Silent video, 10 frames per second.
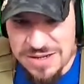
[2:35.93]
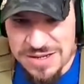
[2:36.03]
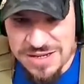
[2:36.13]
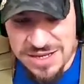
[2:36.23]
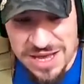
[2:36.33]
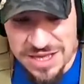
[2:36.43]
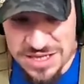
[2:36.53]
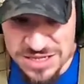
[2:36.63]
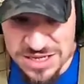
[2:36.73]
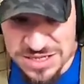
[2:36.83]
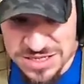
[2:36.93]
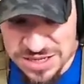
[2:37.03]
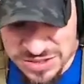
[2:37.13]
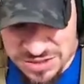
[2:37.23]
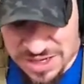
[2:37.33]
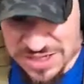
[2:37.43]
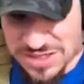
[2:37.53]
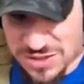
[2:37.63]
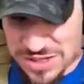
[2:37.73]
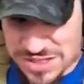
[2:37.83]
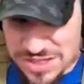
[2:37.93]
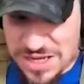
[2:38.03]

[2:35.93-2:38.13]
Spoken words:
Yeah, these things are nice. So let's see.